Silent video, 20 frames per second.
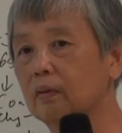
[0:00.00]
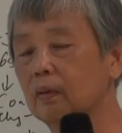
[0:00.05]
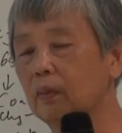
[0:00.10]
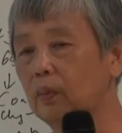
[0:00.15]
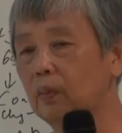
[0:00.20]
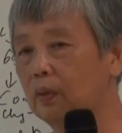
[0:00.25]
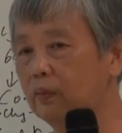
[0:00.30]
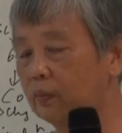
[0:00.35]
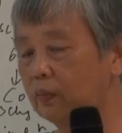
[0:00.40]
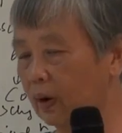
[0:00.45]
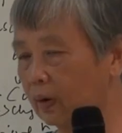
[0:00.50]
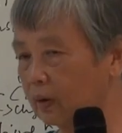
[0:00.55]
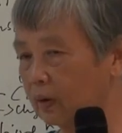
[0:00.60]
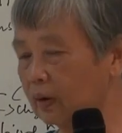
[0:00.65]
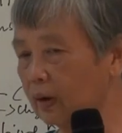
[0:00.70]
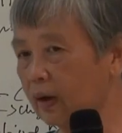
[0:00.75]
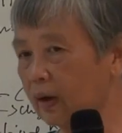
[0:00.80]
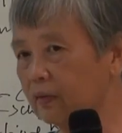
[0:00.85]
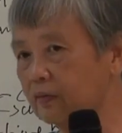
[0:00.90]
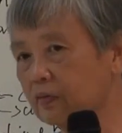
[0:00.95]
We
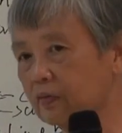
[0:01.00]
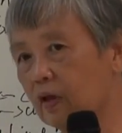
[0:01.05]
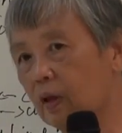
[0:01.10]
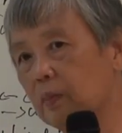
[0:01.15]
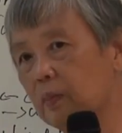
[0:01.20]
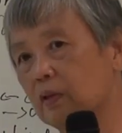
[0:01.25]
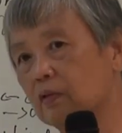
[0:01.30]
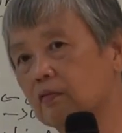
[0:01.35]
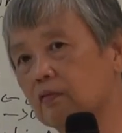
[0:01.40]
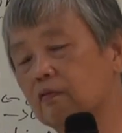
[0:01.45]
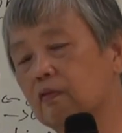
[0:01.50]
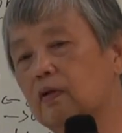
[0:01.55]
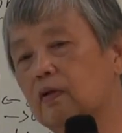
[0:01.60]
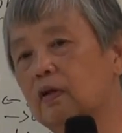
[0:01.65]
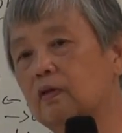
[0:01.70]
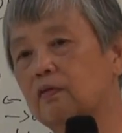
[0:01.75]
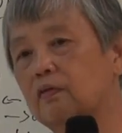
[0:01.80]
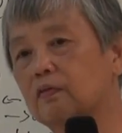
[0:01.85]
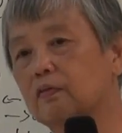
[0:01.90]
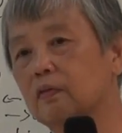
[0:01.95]
recognize them as
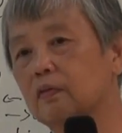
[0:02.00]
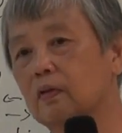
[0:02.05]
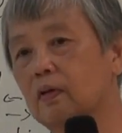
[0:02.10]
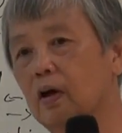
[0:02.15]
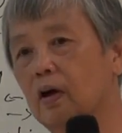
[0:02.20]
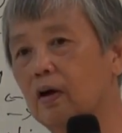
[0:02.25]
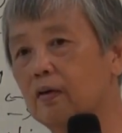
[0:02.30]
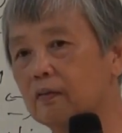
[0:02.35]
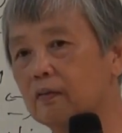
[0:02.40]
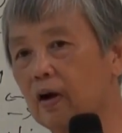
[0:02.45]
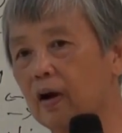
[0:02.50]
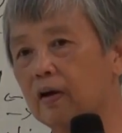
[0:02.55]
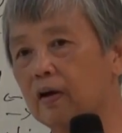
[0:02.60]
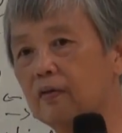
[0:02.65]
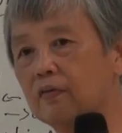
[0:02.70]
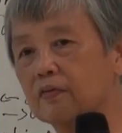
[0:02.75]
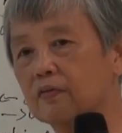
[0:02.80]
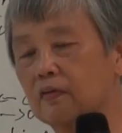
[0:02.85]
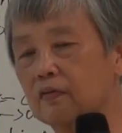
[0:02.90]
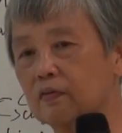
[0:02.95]
feelings,
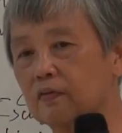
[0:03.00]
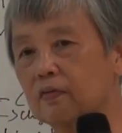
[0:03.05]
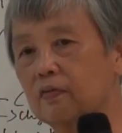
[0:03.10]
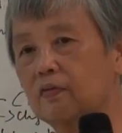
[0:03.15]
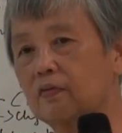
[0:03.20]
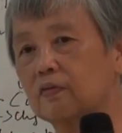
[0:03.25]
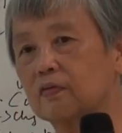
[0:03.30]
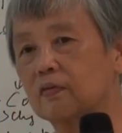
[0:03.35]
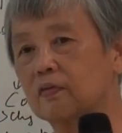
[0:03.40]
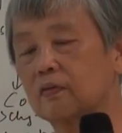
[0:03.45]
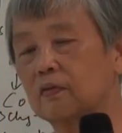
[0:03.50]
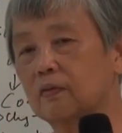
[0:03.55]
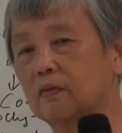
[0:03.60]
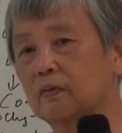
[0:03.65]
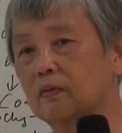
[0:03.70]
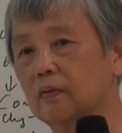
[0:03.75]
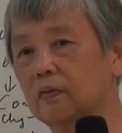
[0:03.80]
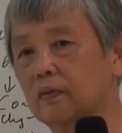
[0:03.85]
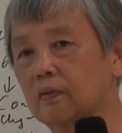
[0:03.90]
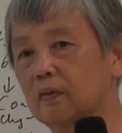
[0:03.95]
arise and cease,
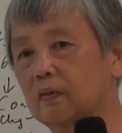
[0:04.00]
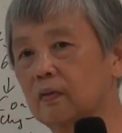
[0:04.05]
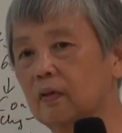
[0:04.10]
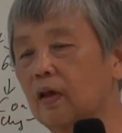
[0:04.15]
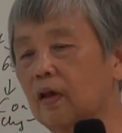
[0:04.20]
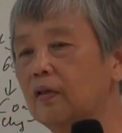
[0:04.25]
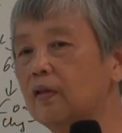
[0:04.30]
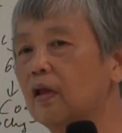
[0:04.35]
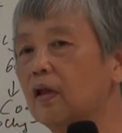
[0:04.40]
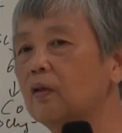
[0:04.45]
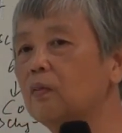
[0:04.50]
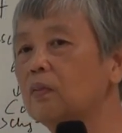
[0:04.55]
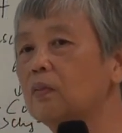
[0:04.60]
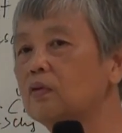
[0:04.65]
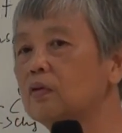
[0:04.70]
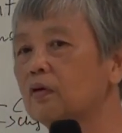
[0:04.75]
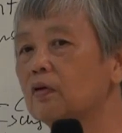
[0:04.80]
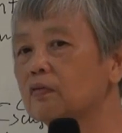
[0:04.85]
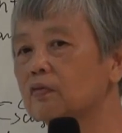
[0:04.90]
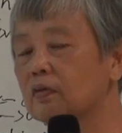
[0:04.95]
and then we
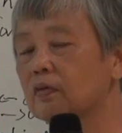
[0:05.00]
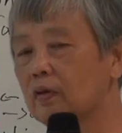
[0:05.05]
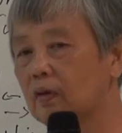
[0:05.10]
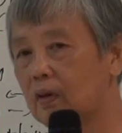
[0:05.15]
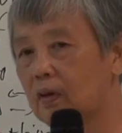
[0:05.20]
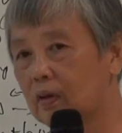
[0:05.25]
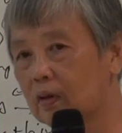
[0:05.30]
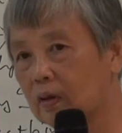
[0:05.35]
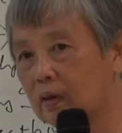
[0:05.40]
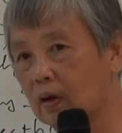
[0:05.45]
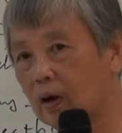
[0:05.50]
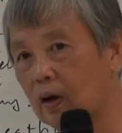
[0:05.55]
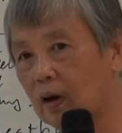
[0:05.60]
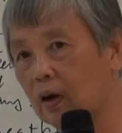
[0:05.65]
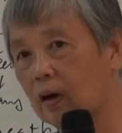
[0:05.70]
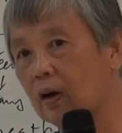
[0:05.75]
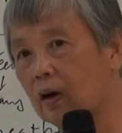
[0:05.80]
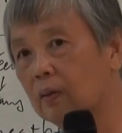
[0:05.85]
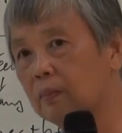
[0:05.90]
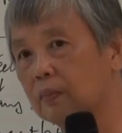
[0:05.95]
just
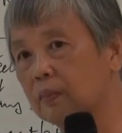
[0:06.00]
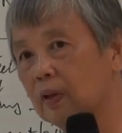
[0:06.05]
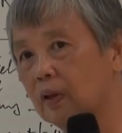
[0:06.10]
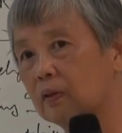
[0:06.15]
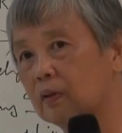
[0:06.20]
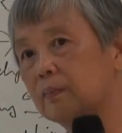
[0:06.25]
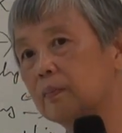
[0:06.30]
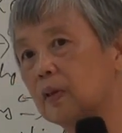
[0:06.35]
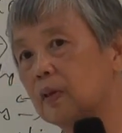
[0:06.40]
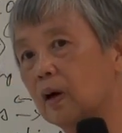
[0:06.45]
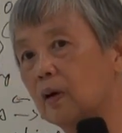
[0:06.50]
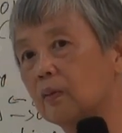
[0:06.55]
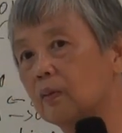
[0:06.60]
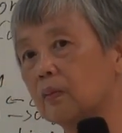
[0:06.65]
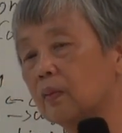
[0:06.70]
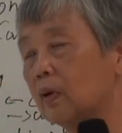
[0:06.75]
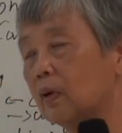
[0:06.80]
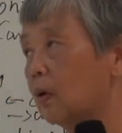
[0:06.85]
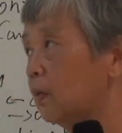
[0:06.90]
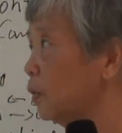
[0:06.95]
calm them down.
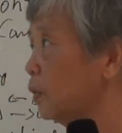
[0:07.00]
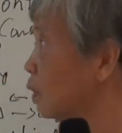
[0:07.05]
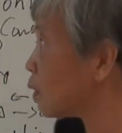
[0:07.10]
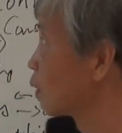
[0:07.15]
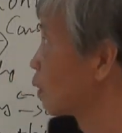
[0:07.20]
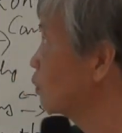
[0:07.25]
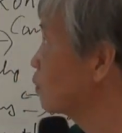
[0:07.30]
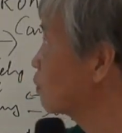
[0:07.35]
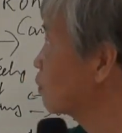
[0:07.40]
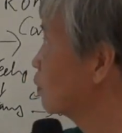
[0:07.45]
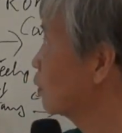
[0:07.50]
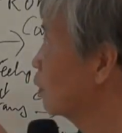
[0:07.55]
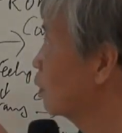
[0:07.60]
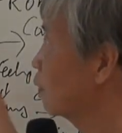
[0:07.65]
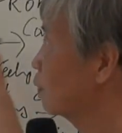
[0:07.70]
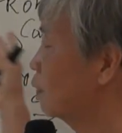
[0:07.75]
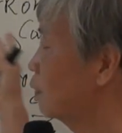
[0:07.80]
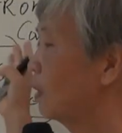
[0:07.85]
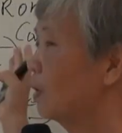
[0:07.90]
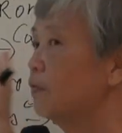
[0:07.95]
Because
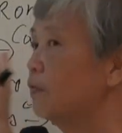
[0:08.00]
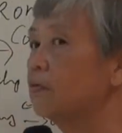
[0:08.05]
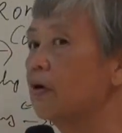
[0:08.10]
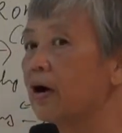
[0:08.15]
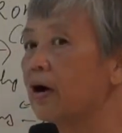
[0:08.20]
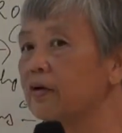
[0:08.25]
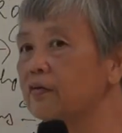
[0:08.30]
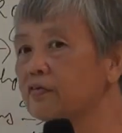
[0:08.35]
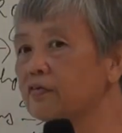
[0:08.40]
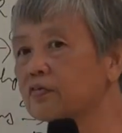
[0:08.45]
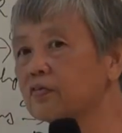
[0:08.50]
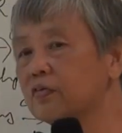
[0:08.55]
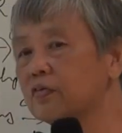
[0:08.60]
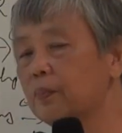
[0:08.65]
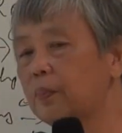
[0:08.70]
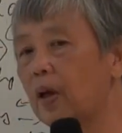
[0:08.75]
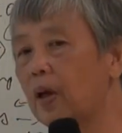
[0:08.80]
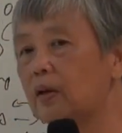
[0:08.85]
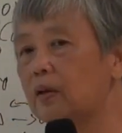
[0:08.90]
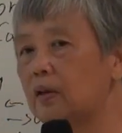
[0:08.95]
they arise
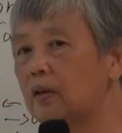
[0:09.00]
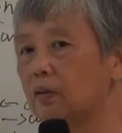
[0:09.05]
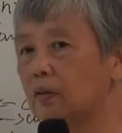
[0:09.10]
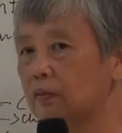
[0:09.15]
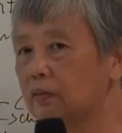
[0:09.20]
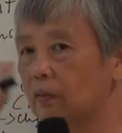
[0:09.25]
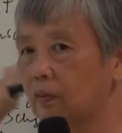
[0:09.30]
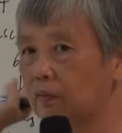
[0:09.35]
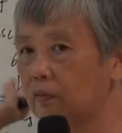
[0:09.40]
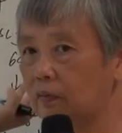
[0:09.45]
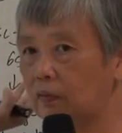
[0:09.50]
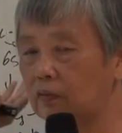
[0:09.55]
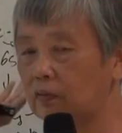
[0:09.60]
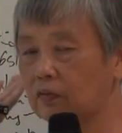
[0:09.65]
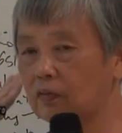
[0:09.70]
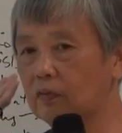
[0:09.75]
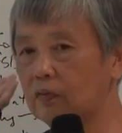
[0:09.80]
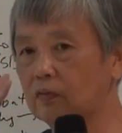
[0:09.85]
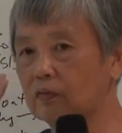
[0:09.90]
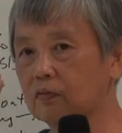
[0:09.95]
depending on
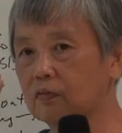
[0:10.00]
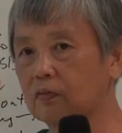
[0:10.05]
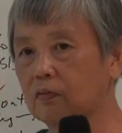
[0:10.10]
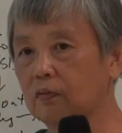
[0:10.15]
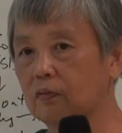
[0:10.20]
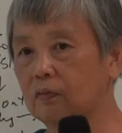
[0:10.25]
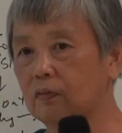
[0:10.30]
conditions.